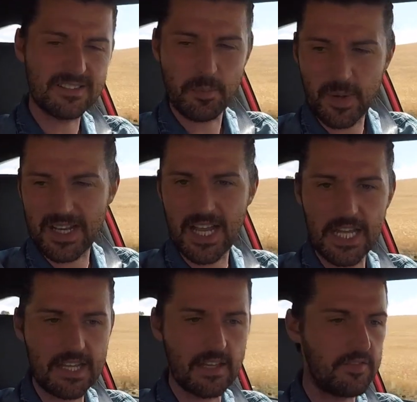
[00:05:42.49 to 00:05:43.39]
A bit
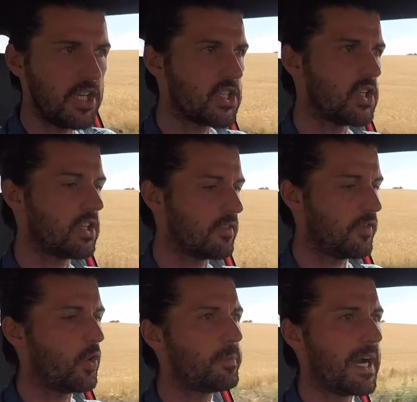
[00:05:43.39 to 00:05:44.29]
like if you took the
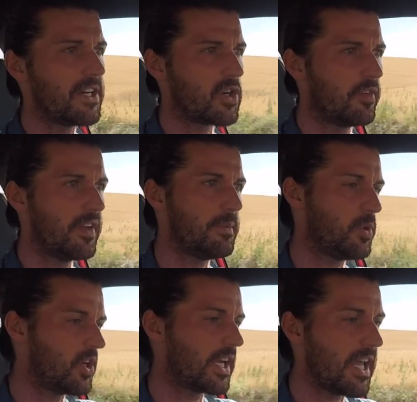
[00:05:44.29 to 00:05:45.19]
Ford badge off it and put
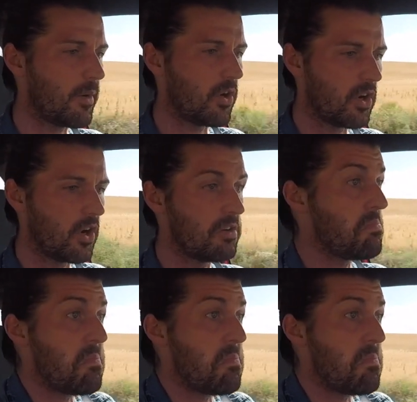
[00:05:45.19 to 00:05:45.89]
a Kia one on,